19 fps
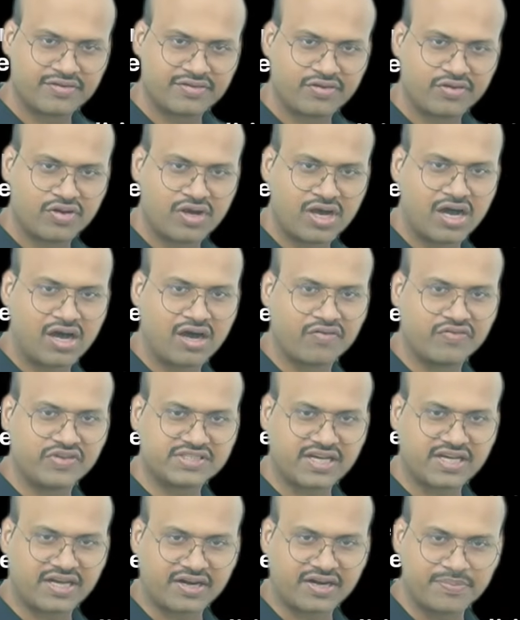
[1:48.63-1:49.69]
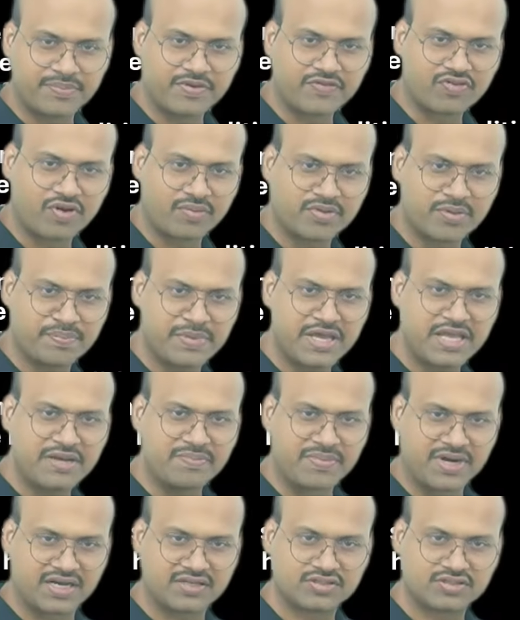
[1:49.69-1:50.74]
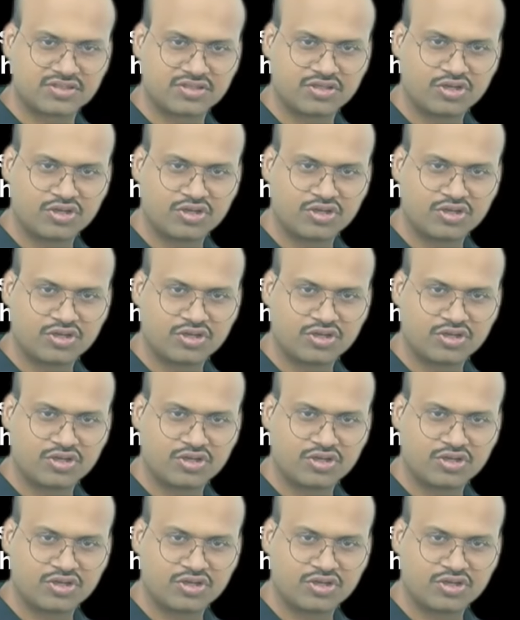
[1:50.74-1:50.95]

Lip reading: which are coming from the main branch.